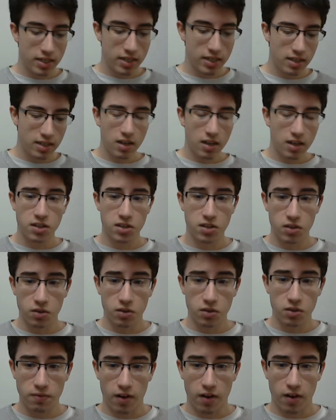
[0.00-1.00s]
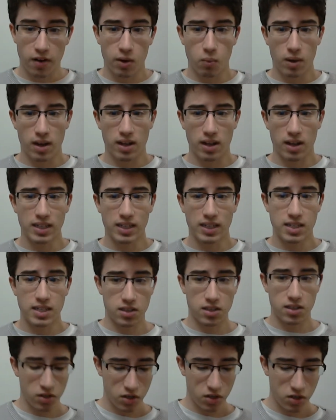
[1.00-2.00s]
does do very well is
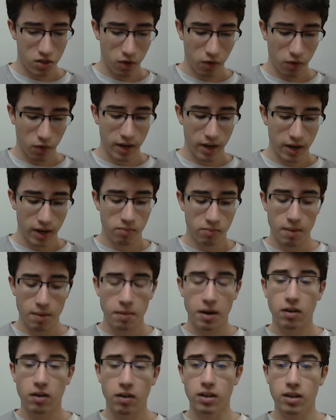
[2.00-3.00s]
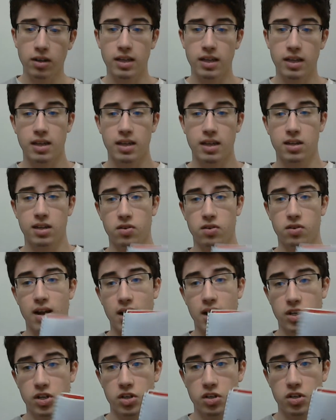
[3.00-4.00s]
the story, primarily the
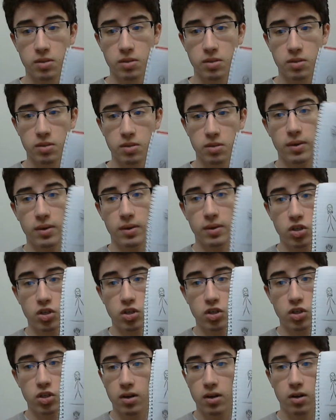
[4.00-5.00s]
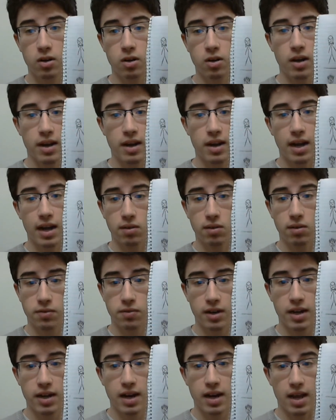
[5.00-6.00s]
interactions between Joker and
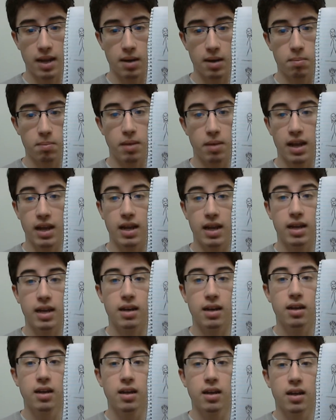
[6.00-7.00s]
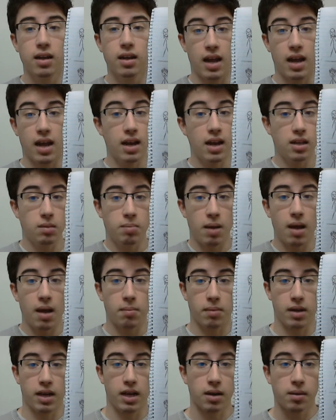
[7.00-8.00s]
Alfred and Bane and
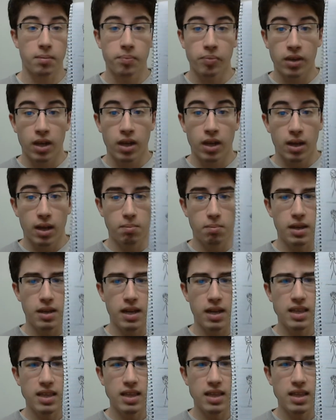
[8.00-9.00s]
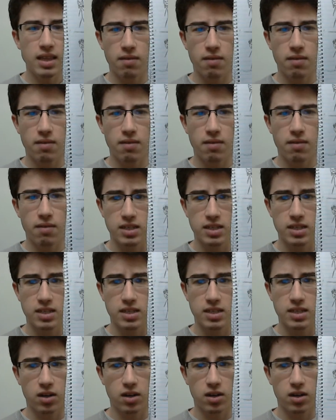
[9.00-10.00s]
Batman. Being that everyone is
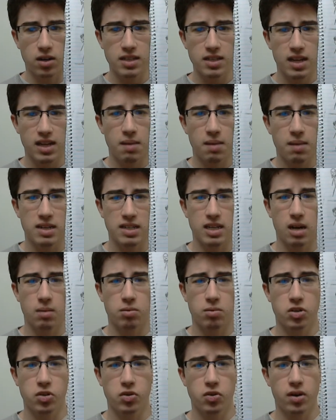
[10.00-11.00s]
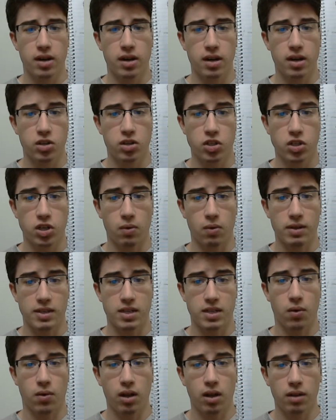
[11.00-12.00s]
younger, this game has the opportunity to show us
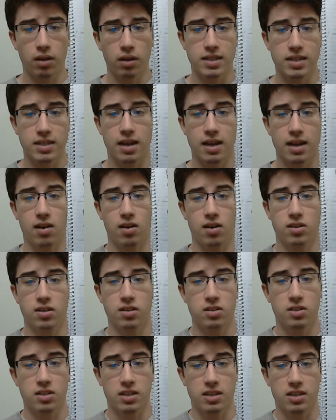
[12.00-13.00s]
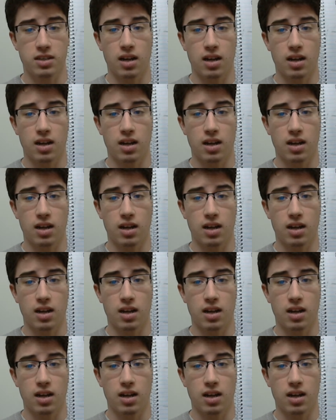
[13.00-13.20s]
how all these characters'